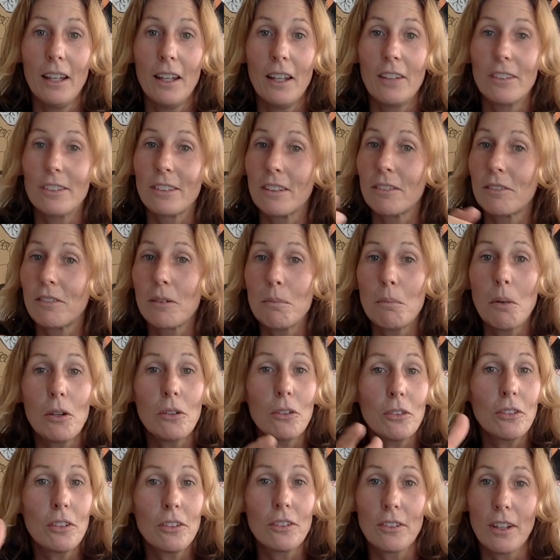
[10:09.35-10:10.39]
So for
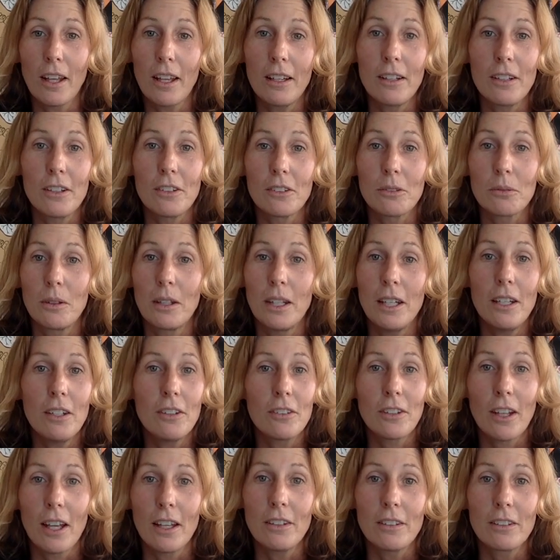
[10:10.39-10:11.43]
most designers, when they
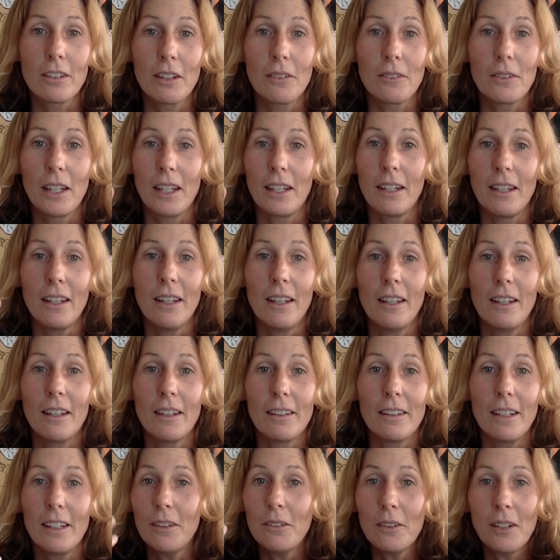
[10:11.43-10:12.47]
design something,
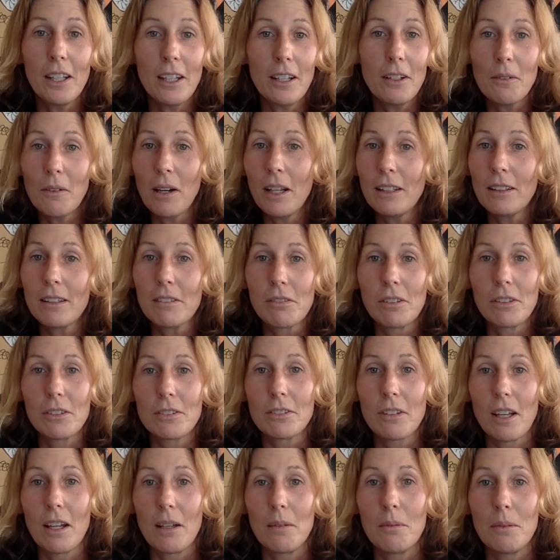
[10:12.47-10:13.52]
they don't get it right the first
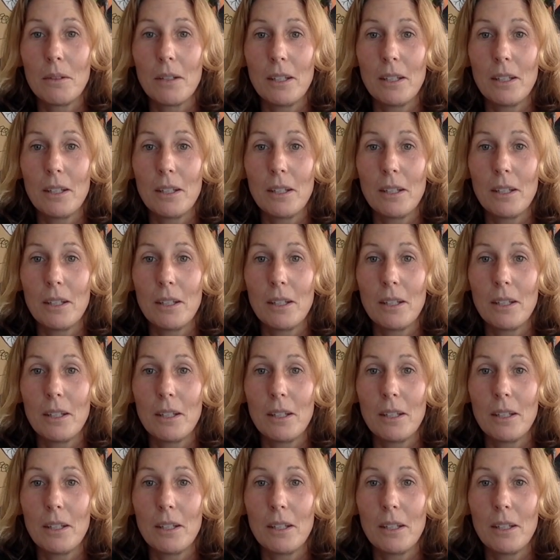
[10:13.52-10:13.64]
time.